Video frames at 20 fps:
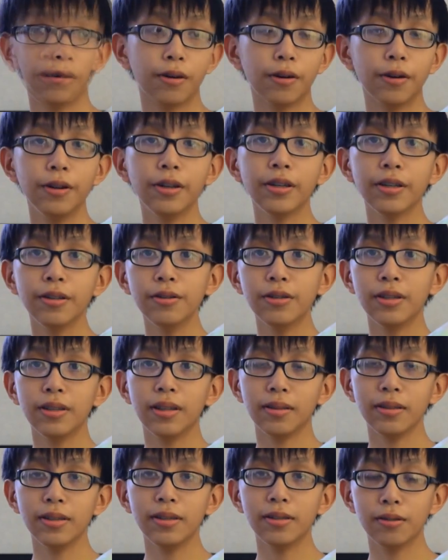Or you can use it
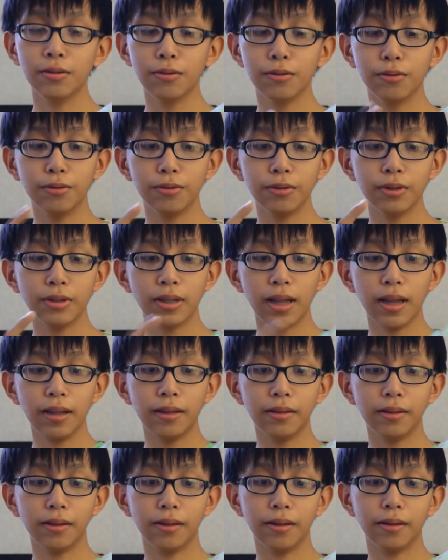at least to
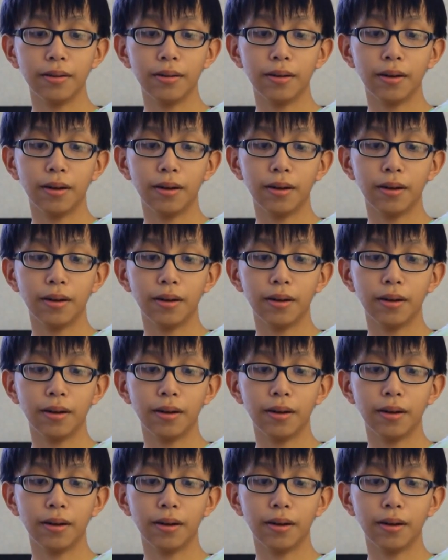send